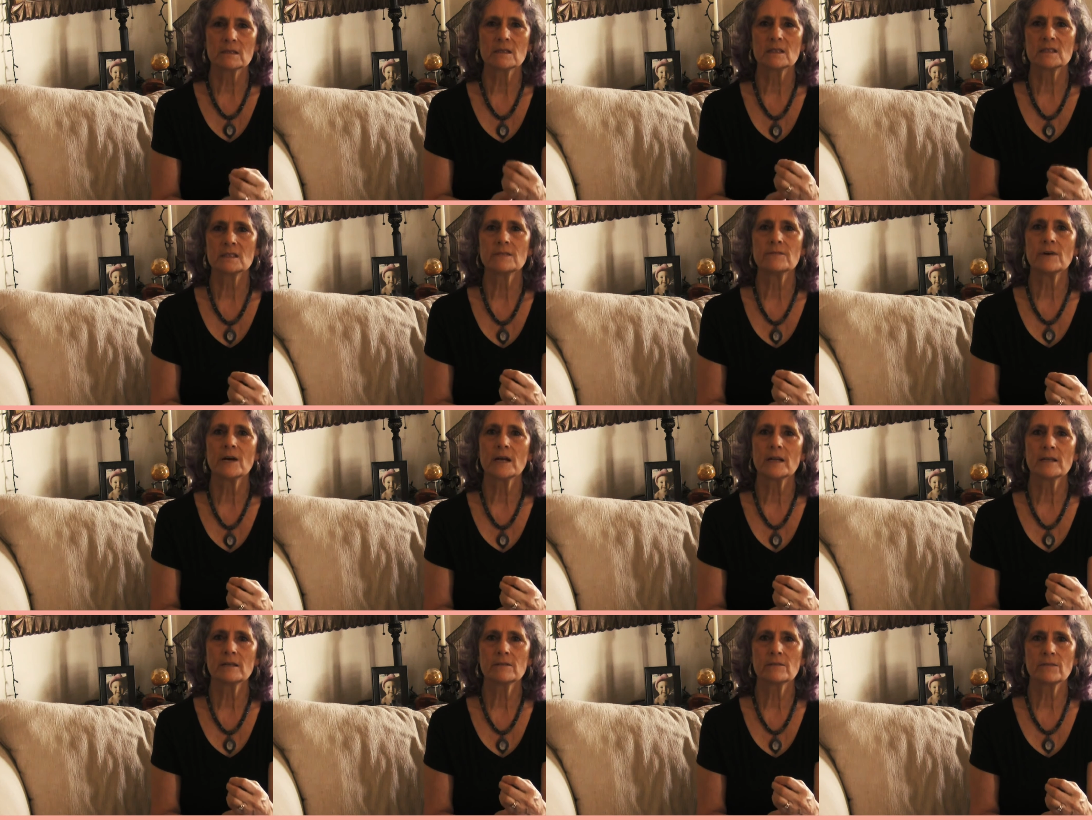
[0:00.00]
to the
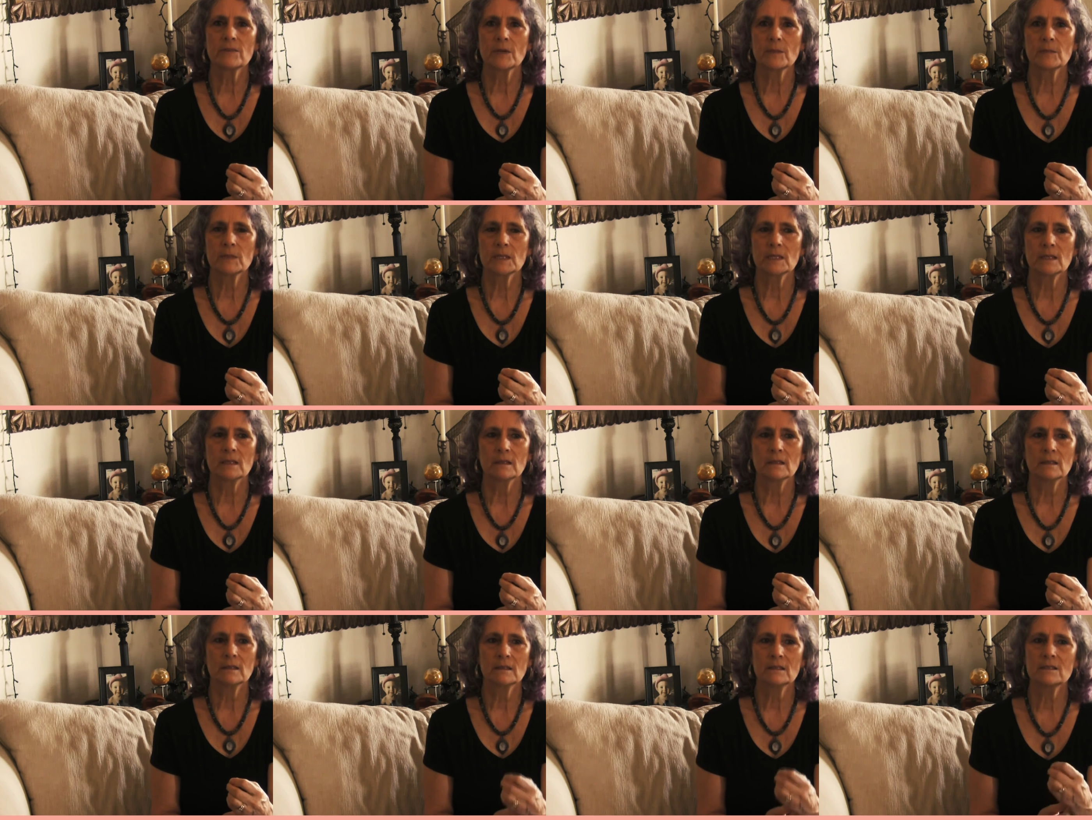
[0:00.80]
divine
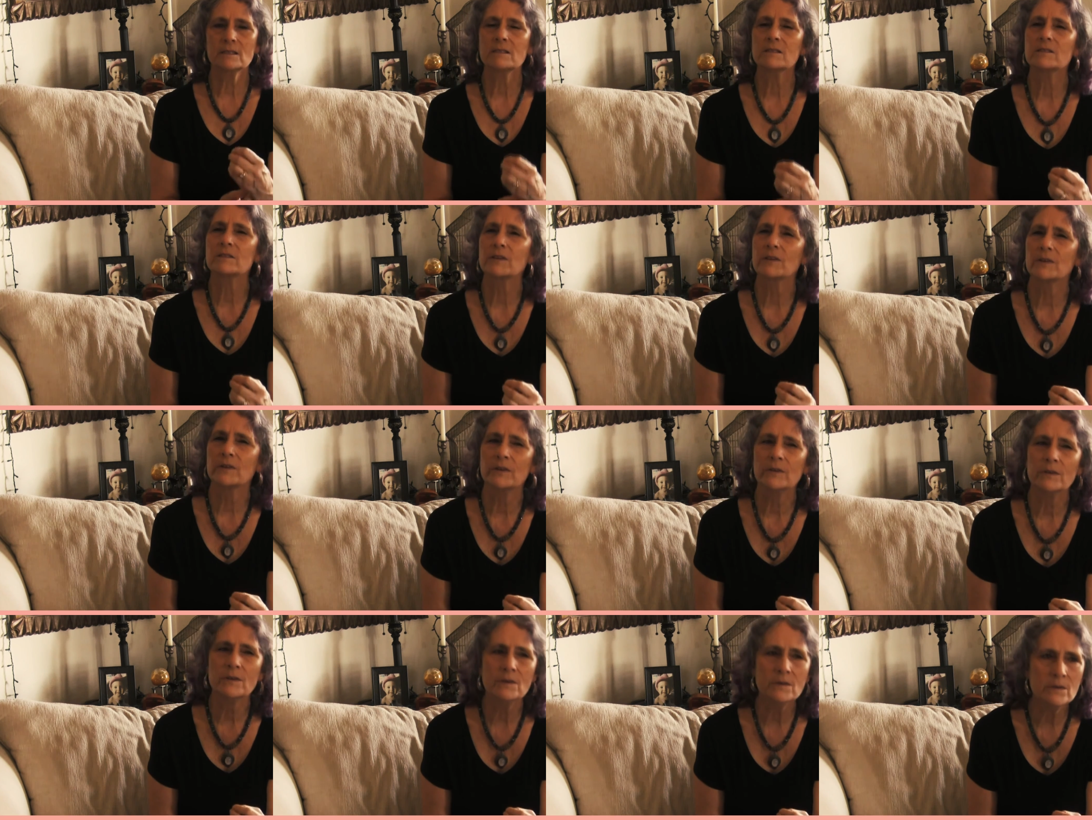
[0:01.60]
feminine. This is
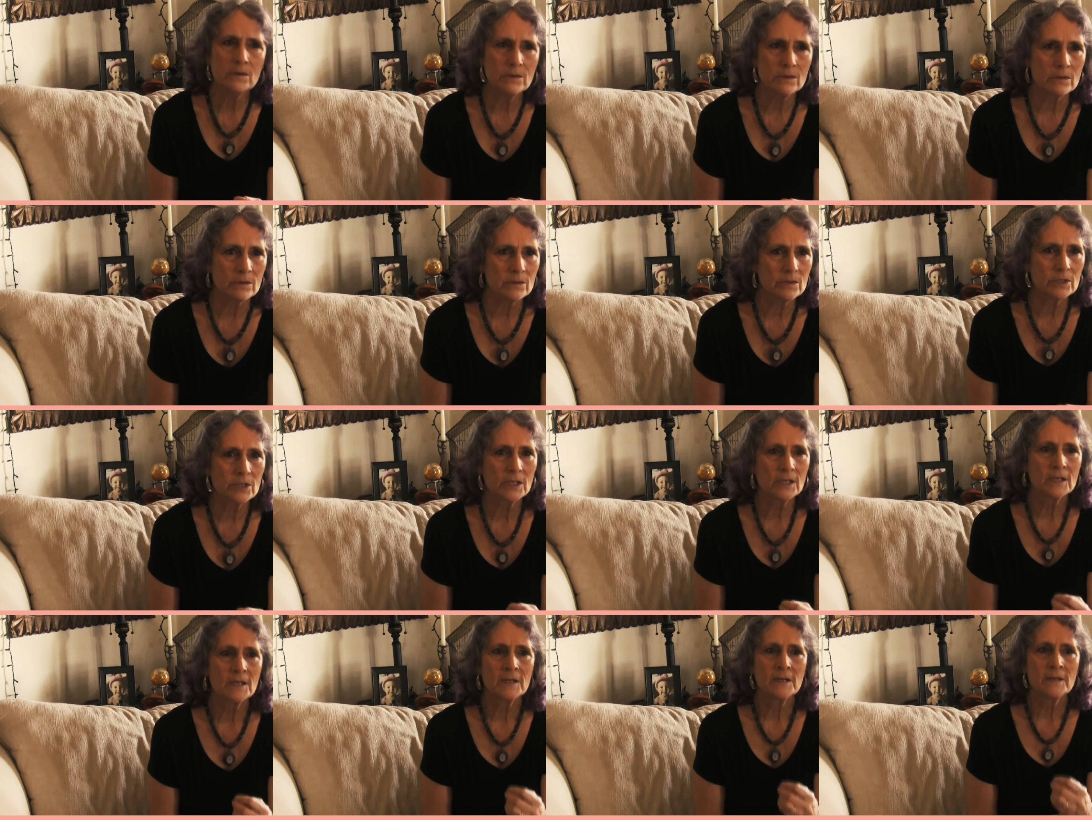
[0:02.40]
huge.